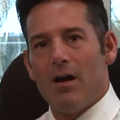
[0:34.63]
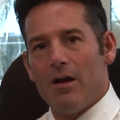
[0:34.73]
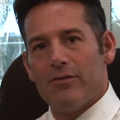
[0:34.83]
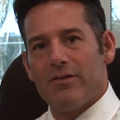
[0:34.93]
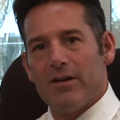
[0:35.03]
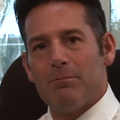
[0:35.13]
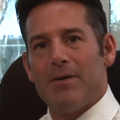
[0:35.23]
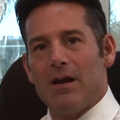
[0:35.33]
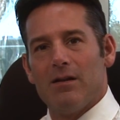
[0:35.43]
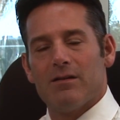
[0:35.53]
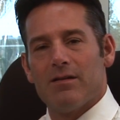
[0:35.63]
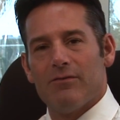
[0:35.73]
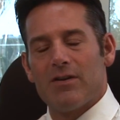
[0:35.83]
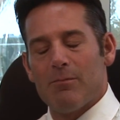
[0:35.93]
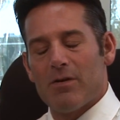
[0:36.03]
other than
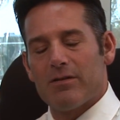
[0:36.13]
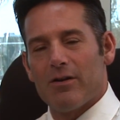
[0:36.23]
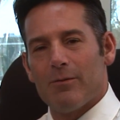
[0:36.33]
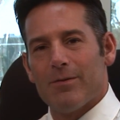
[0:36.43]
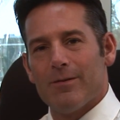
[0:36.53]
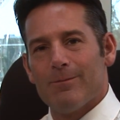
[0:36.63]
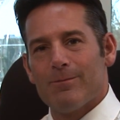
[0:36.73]
palliative chemotherapy.